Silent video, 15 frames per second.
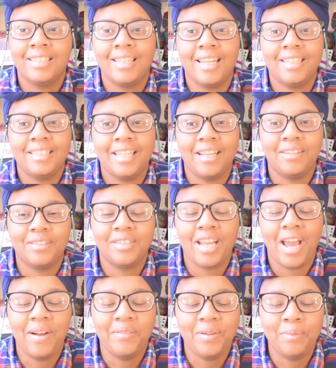Today's channel
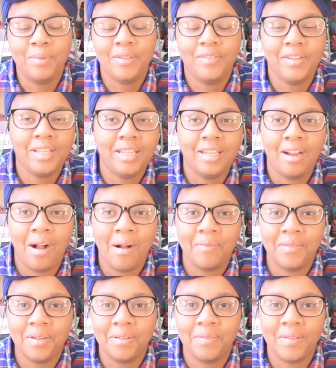chat will be feeding
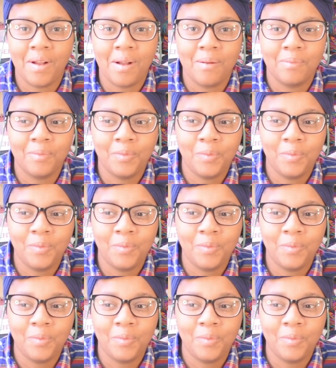off of um,